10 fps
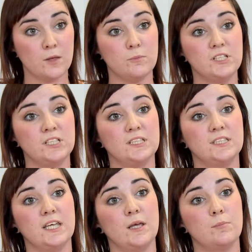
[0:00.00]
which is
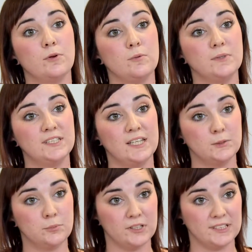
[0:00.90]
the employment and
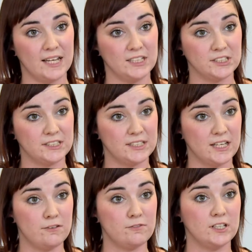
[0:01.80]
enterprise
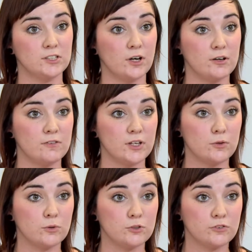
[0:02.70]
agency for the entire of the
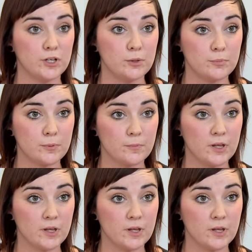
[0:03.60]
Accord group.